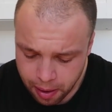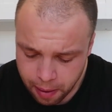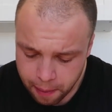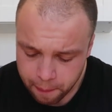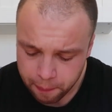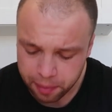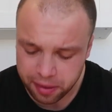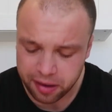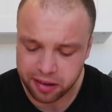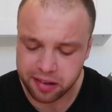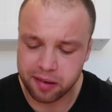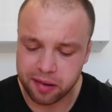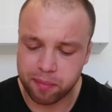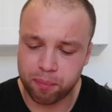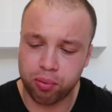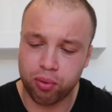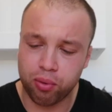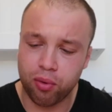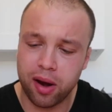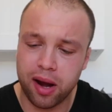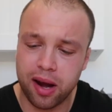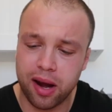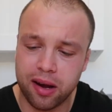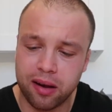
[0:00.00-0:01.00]
But this is
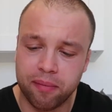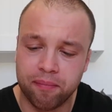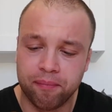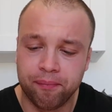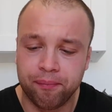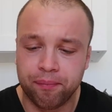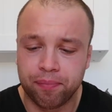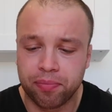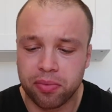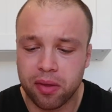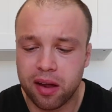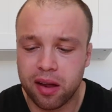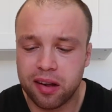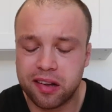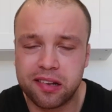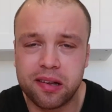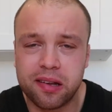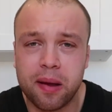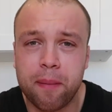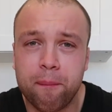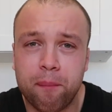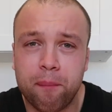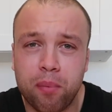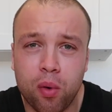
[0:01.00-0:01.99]
pretty
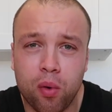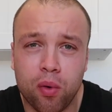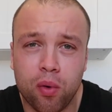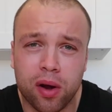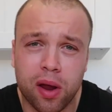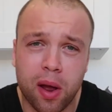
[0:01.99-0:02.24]
simple,